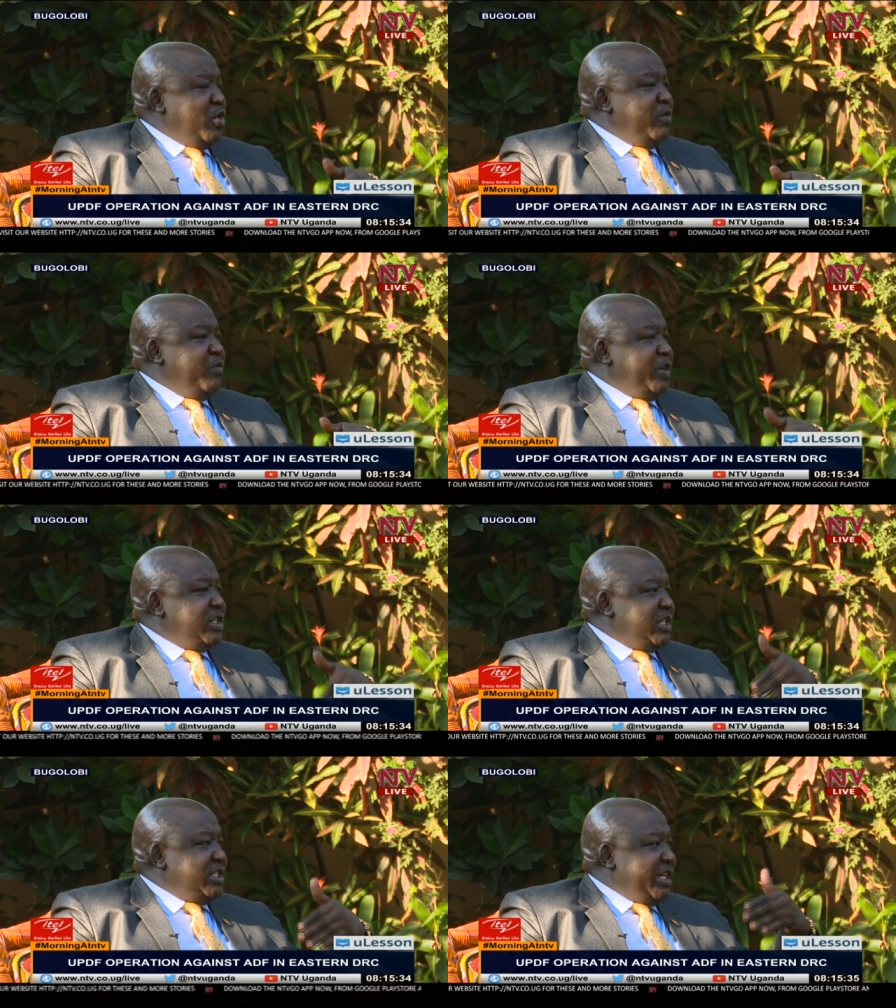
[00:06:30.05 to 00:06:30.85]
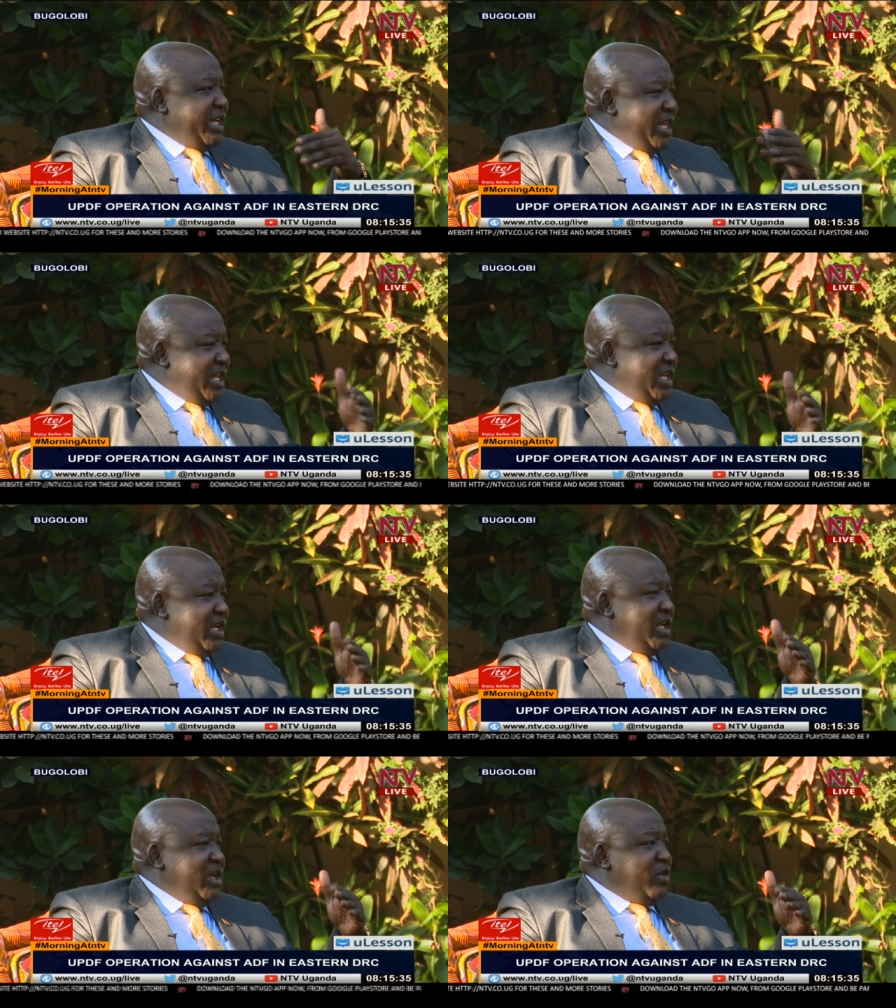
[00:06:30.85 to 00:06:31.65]
convince
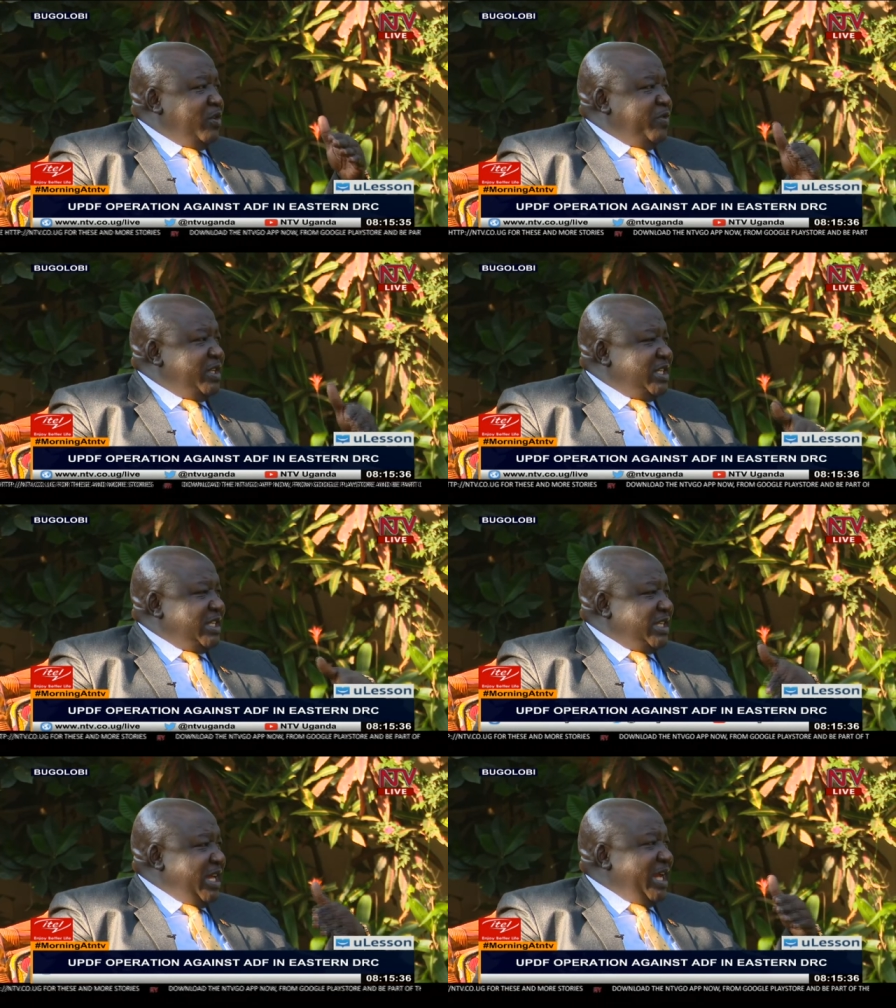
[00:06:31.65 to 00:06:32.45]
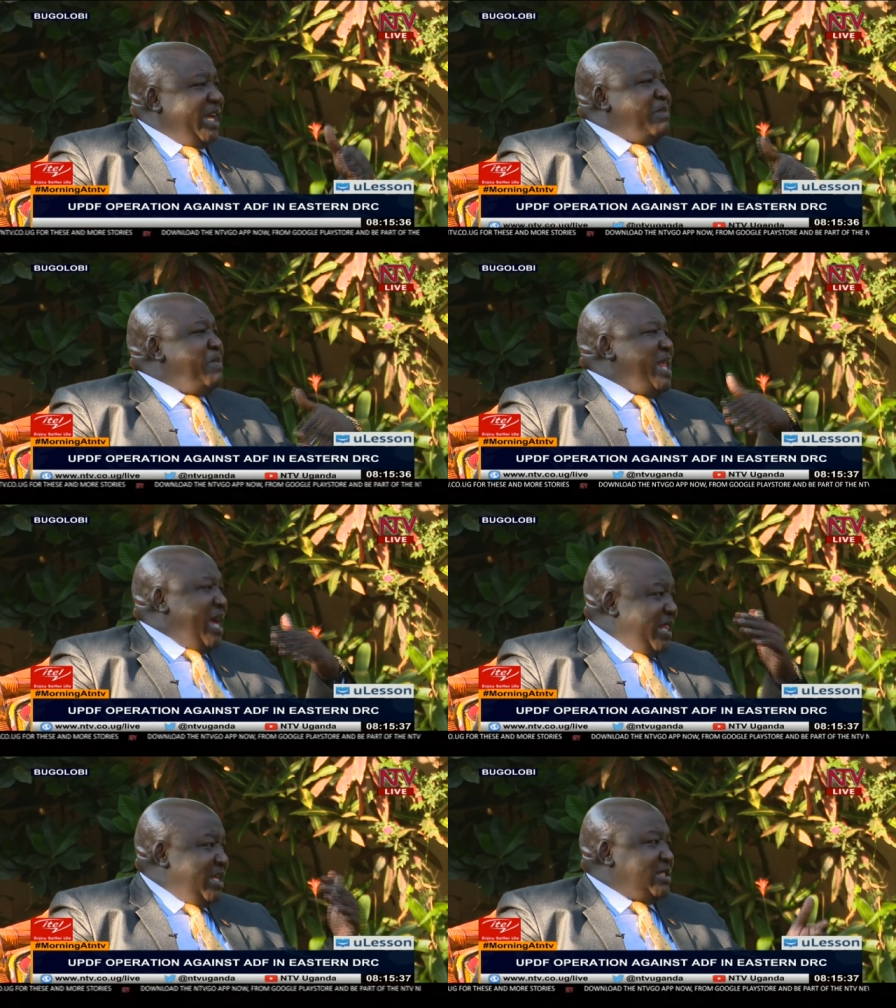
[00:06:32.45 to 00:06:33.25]
Tshisekedi, convince SADC and many
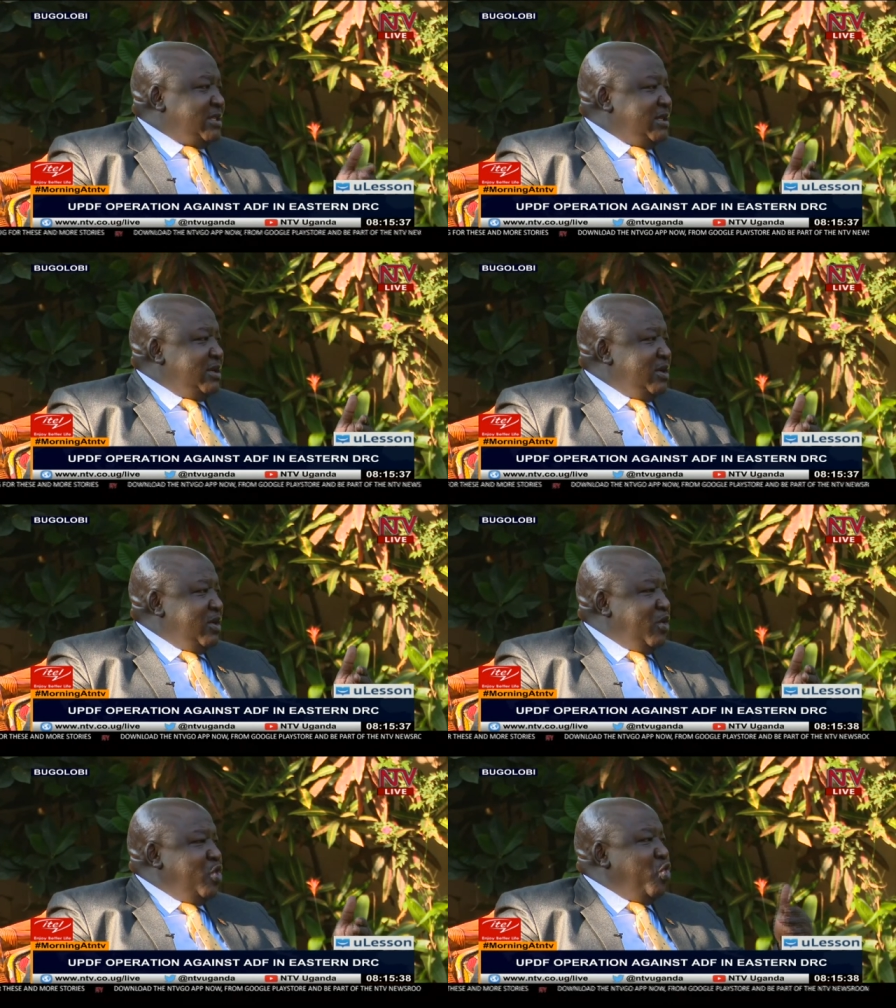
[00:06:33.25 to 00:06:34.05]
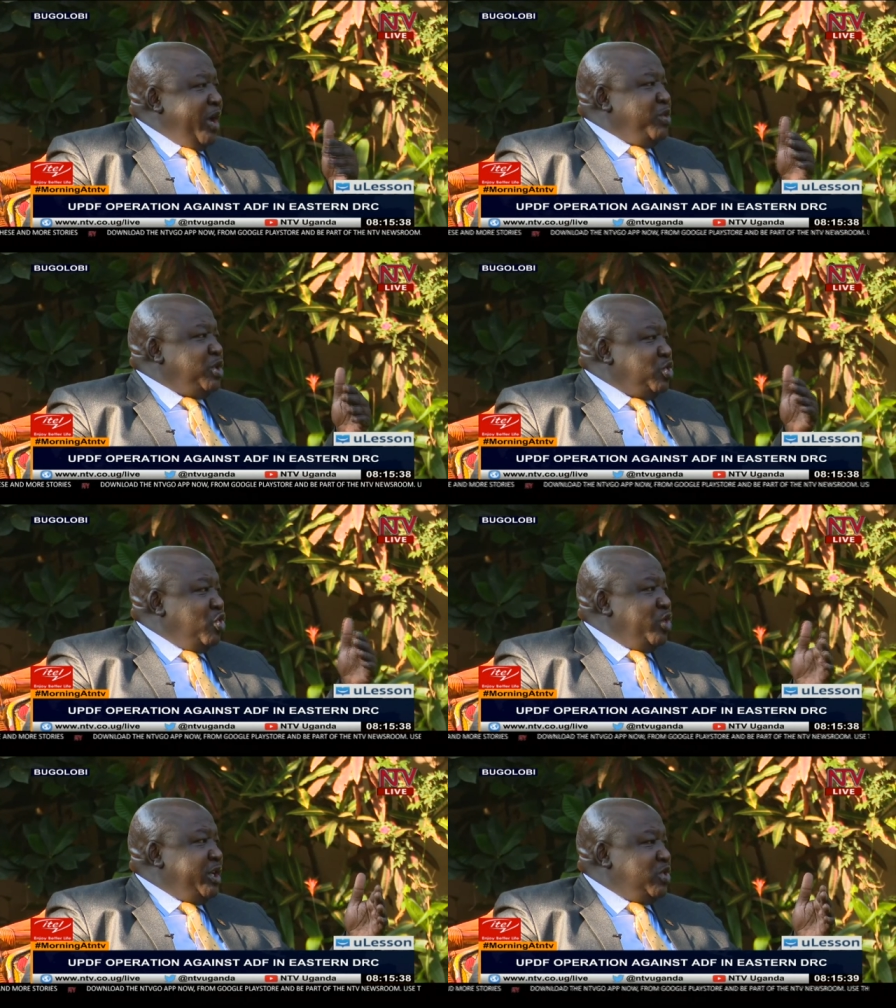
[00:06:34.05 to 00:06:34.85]
others on why we should
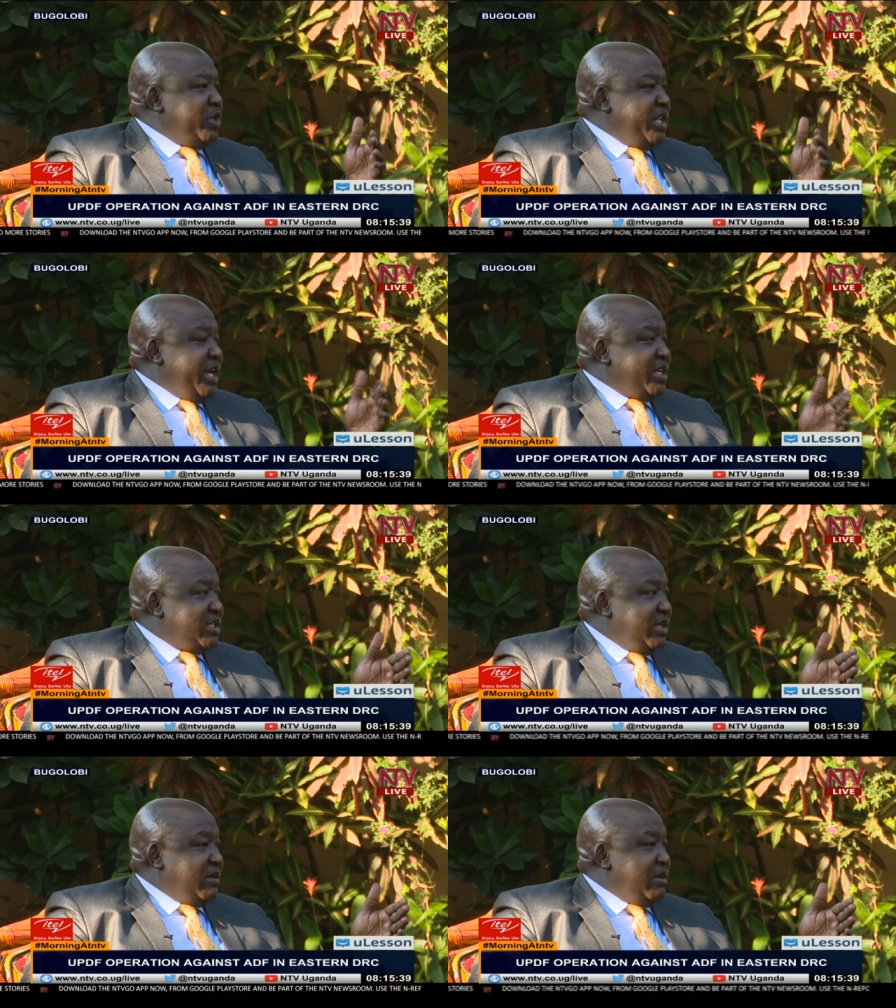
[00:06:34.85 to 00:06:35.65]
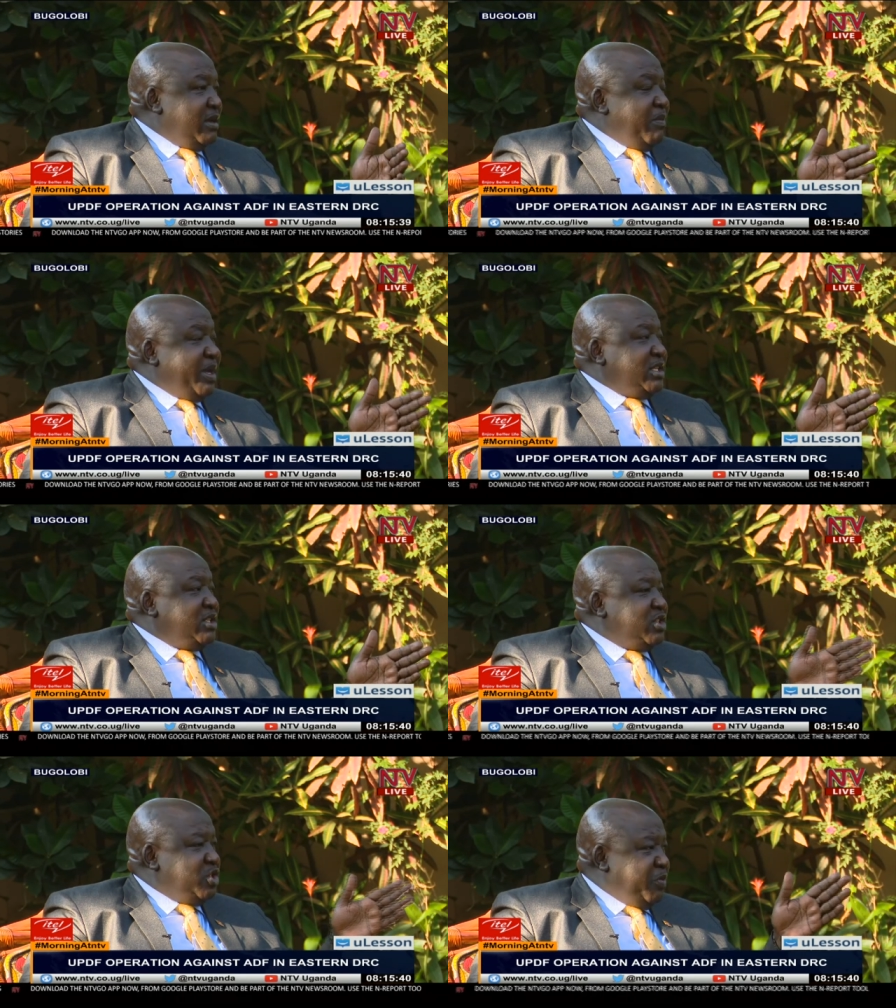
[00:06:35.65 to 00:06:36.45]
go into the D R C. But
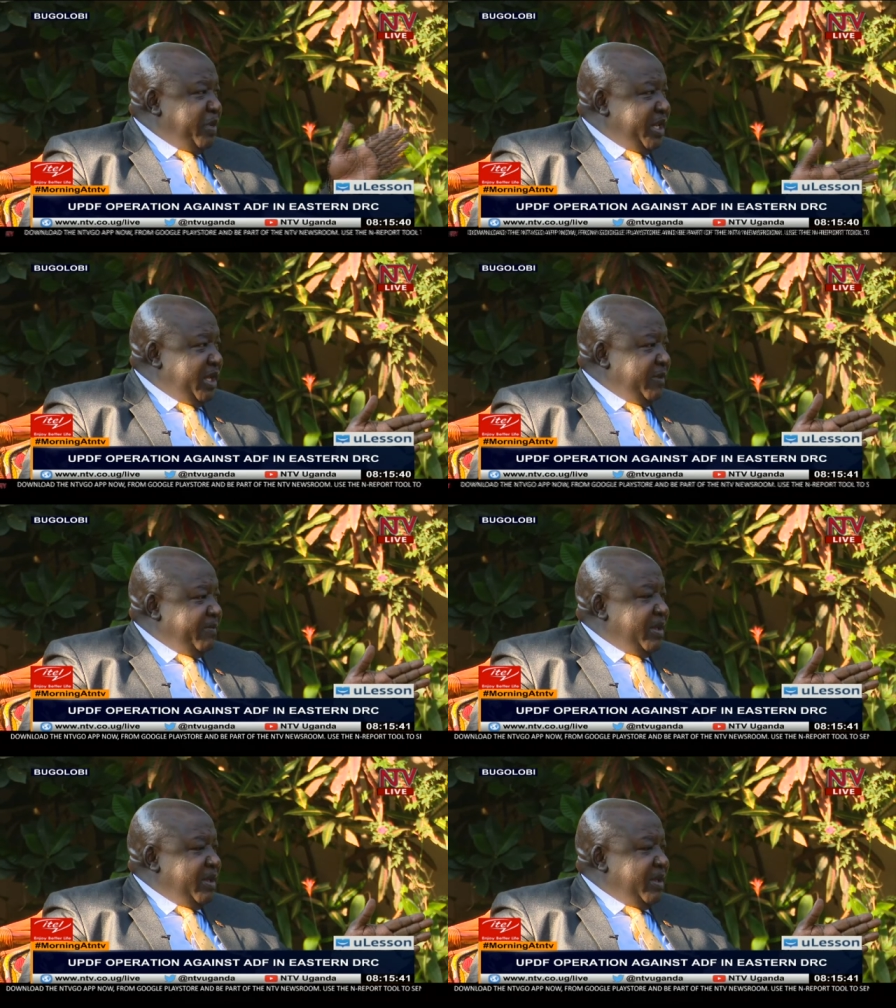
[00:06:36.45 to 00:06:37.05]
stupidly,